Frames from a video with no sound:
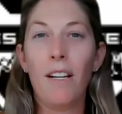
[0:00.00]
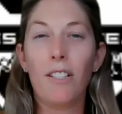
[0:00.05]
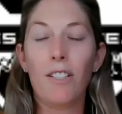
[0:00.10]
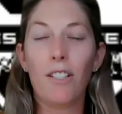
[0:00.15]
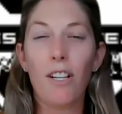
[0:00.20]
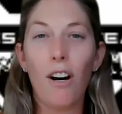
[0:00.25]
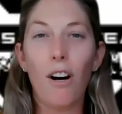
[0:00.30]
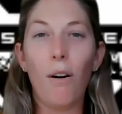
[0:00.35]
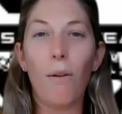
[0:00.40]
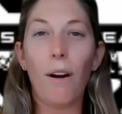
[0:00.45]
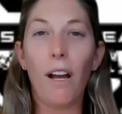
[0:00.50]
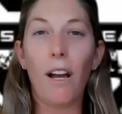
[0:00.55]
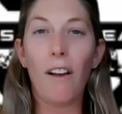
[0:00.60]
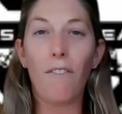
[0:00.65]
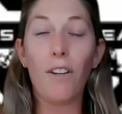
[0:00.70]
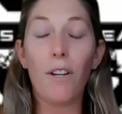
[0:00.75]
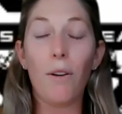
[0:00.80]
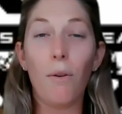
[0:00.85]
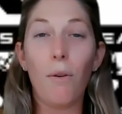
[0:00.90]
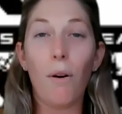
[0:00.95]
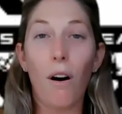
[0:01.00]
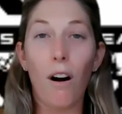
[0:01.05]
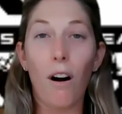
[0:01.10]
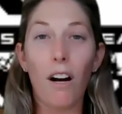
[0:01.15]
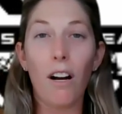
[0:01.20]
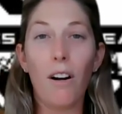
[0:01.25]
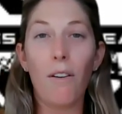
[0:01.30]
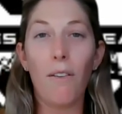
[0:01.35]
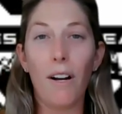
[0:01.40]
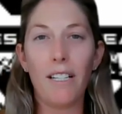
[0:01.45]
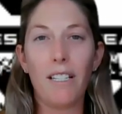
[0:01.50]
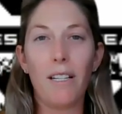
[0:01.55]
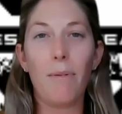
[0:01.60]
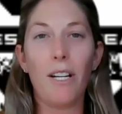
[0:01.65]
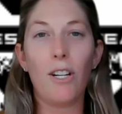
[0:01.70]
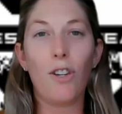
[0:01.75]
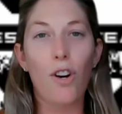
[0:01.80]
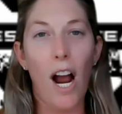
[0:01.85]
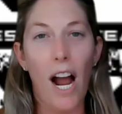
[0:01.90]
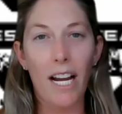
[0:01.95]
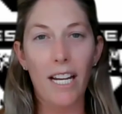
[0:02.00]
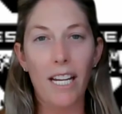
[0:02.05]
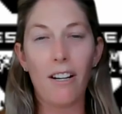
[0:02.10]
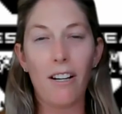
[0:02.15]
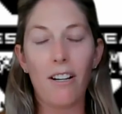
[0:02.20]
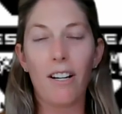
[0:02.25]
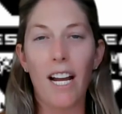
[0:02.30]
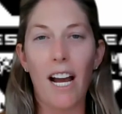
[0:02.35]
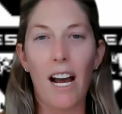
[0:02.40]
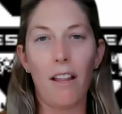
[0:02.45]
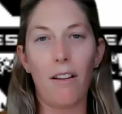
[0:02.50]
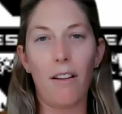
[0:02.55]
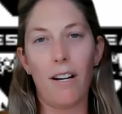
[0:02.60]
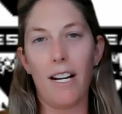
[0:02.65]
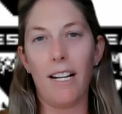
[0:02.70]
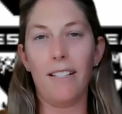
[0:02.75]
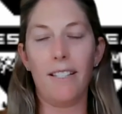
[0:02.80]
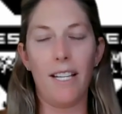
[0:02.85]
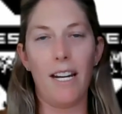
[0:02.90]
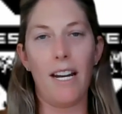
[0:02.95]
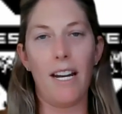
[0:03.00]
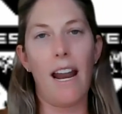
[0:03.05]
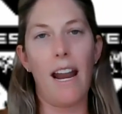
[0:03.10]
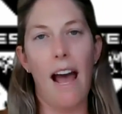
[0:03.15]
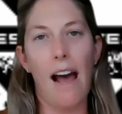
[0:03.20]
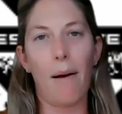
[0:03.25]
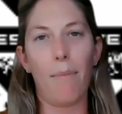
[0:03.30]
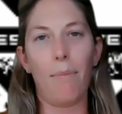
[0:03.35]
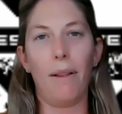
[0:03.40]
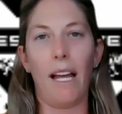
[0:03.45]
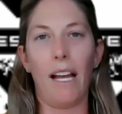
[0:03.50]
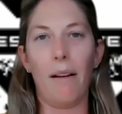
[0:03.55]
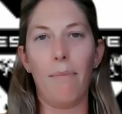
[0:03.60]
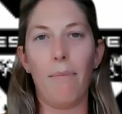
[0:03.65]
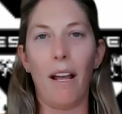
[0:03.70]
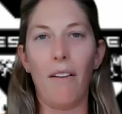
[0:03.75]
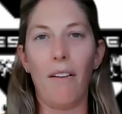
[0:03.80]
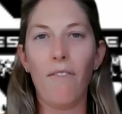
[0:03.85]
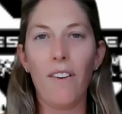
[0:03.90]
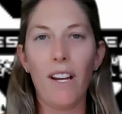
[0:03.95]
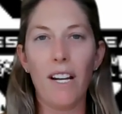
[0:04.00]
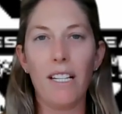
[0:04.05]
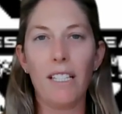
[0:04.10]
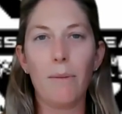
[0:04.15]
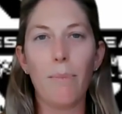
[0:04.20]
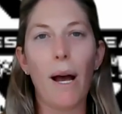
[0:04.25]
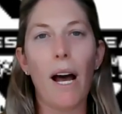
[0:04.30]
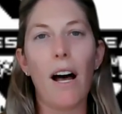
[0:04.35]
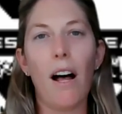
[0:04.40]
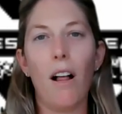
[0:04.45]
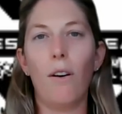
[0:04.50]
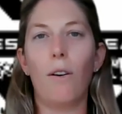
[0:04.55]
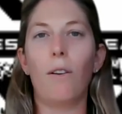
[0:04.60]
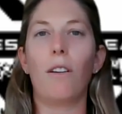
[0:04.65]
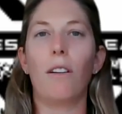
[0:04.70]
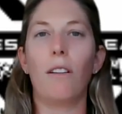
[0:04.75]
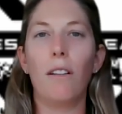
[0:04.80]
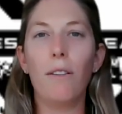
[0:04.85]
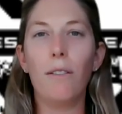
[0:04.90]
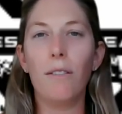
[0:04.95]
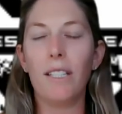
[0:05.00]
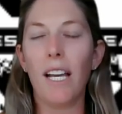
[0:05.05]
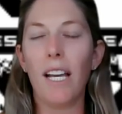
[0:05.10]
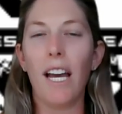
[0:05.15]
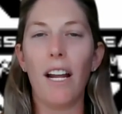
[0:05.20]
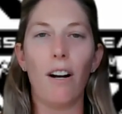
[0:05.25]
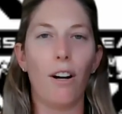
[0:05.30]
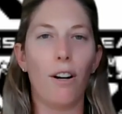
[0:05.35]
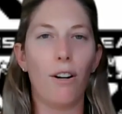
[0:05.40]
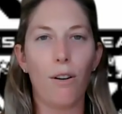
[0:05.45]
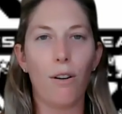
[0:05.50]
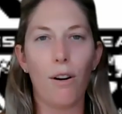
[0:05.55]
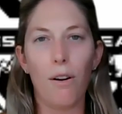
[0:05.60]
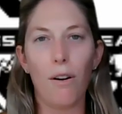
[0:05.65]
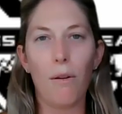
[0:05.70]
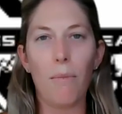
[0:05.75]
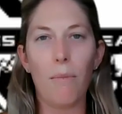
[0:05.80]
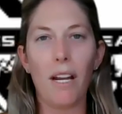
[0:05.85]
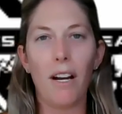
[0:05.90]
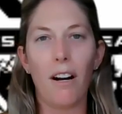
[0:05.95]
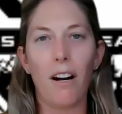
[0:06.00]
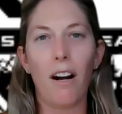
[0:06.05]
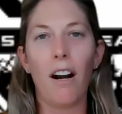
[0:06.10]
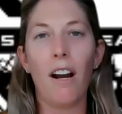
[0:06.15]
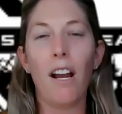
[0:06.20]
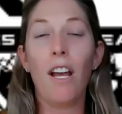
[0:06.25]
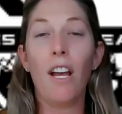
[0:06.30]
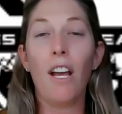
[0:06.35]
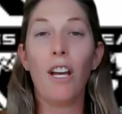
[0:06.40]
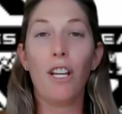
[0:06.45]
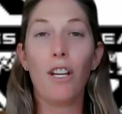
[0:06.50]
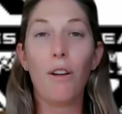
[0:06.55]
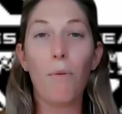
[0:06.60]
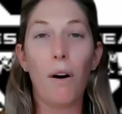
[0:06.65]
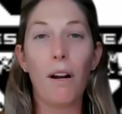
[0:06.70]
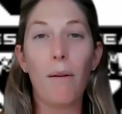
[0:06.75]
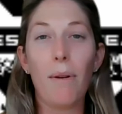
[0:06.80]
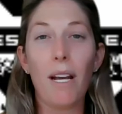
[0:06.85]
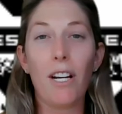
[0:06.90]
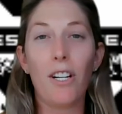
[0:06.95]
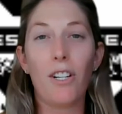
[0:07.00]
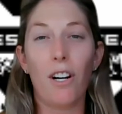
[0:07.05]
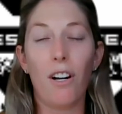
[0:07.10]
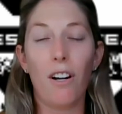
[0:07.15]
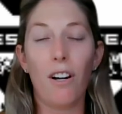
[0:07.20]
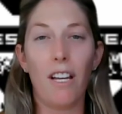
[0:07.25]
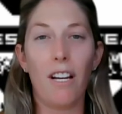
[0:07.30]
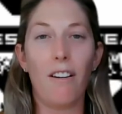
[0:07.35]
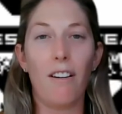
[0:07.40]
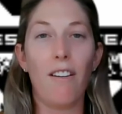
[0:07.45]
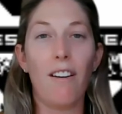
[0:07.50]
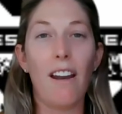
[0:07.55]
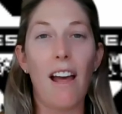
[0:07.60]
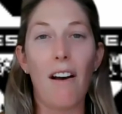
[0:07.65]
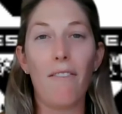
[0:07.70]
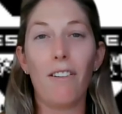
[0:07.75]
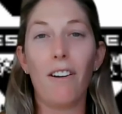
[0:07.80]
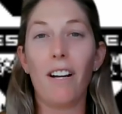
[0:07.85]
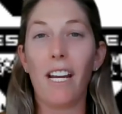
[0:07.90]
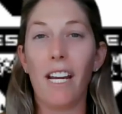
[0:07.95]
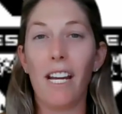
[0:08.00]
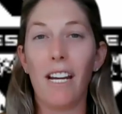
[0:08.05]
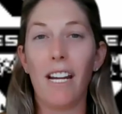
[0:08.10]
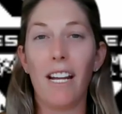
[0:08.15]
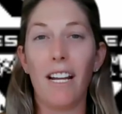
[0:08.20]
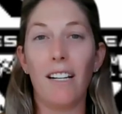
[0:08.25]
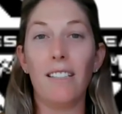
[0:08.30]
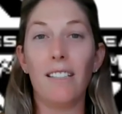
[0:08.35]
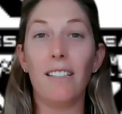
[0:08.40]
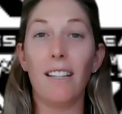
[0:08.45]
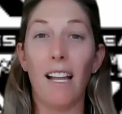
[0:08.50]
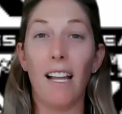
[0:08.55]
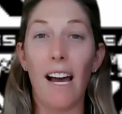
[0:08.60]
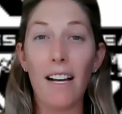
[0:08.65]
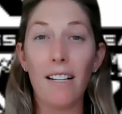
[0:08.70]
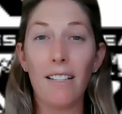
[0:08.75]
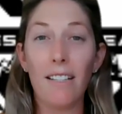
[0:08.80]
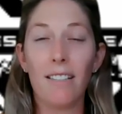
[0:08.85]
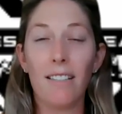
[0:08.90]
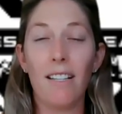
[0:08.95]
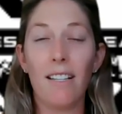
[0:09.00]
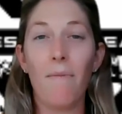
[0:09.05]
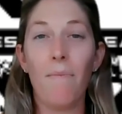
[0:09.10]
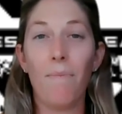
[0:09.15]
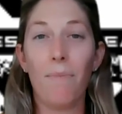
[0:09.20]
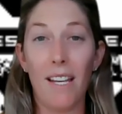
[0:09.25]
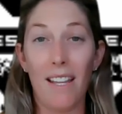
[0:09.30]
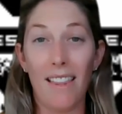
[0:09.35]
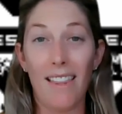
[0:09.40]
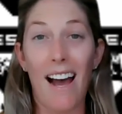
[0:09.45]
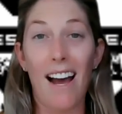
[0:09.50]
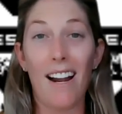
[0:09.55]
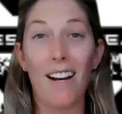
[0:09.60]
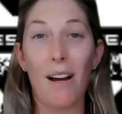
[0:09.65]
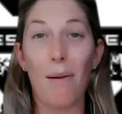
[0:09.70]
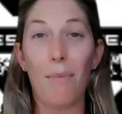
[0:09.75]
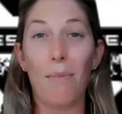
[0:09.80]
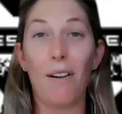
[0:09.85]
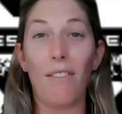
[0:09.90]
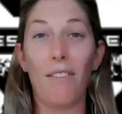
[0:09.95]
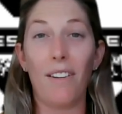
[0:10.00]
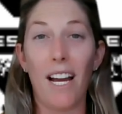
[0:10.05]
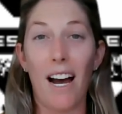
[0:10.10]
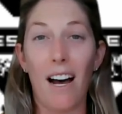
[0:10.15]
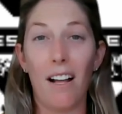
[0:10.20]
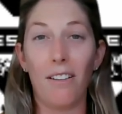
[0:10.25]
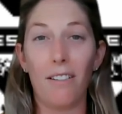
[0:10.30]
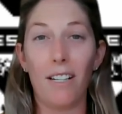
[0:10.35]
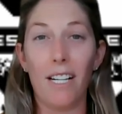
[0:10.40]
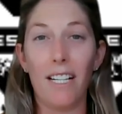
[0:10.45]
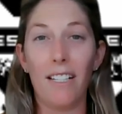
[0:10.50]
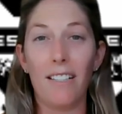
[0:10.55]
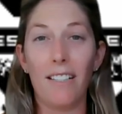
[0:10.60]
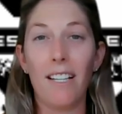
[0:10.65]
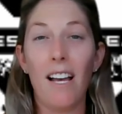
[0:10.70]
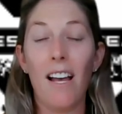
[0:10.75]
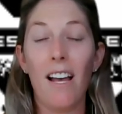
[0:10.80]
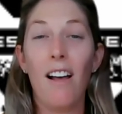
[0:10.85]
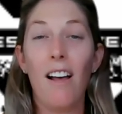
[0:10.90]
So if you are going to be tracking your calories in an app like MyFitnessPal or Lose It or Chronometer, you to make sure that you're never eating less than that number of calories.